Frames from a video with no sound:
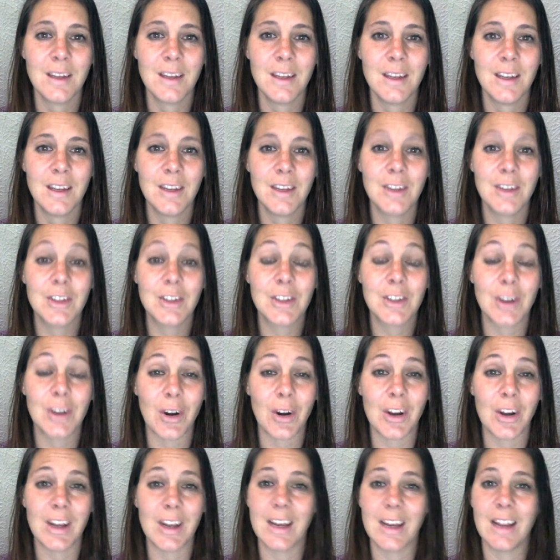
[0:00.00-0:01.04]

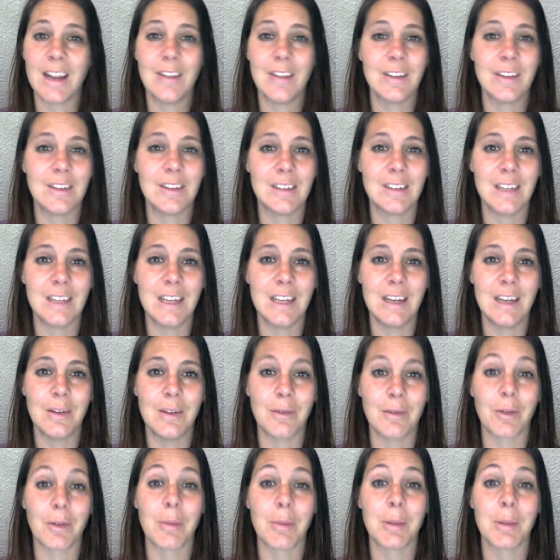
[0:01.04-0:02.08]
started in the seed
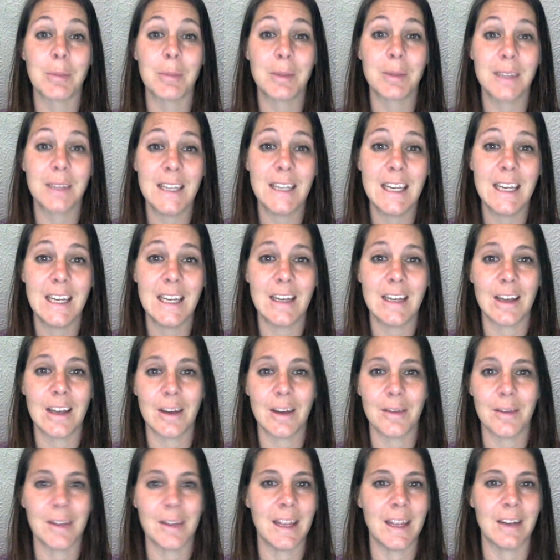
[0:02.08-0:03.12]
from the plead
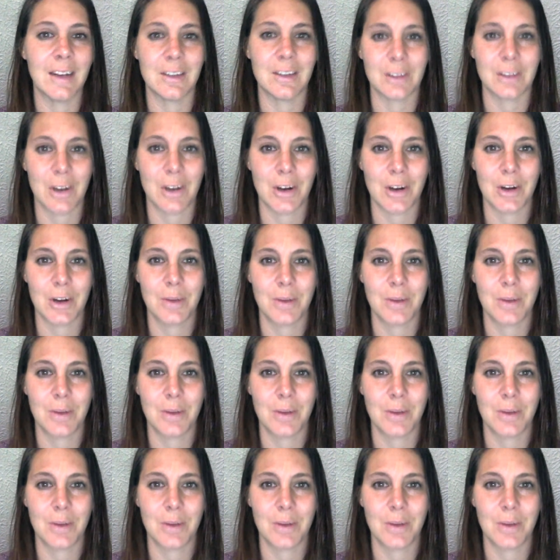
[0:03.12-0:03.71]
of Hannah's heart.